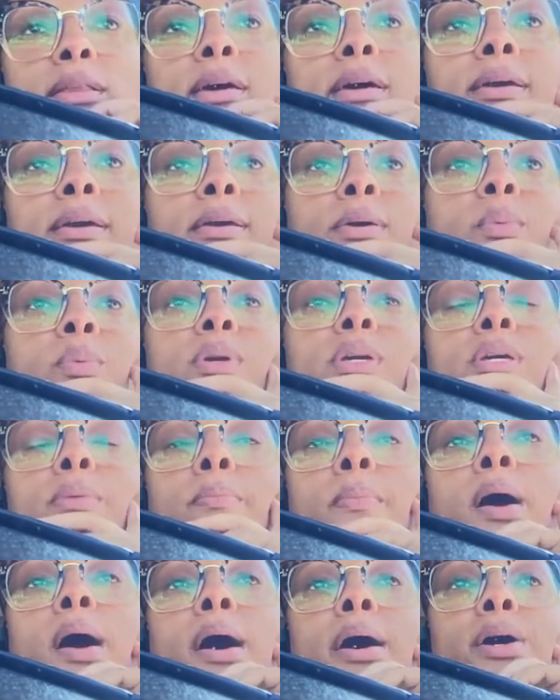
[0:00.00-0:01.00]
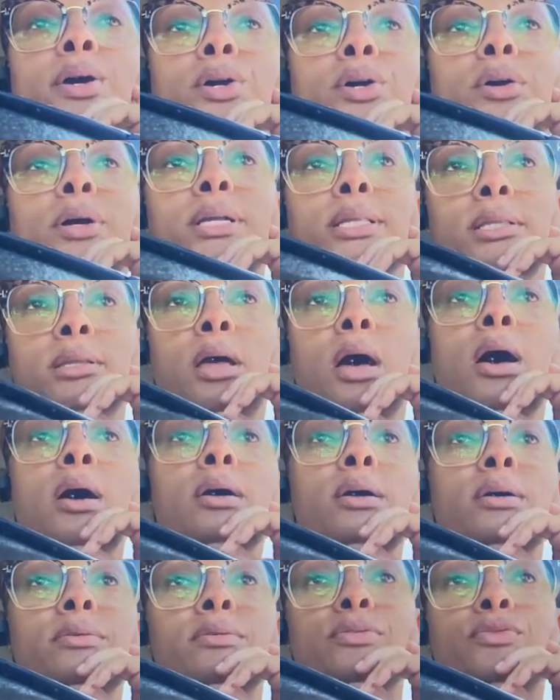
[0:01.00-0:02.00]
like, we admire and
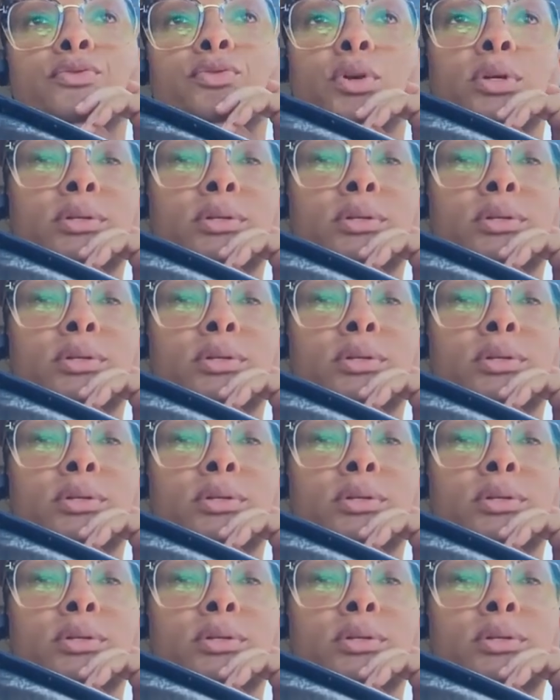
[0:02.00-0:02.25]
love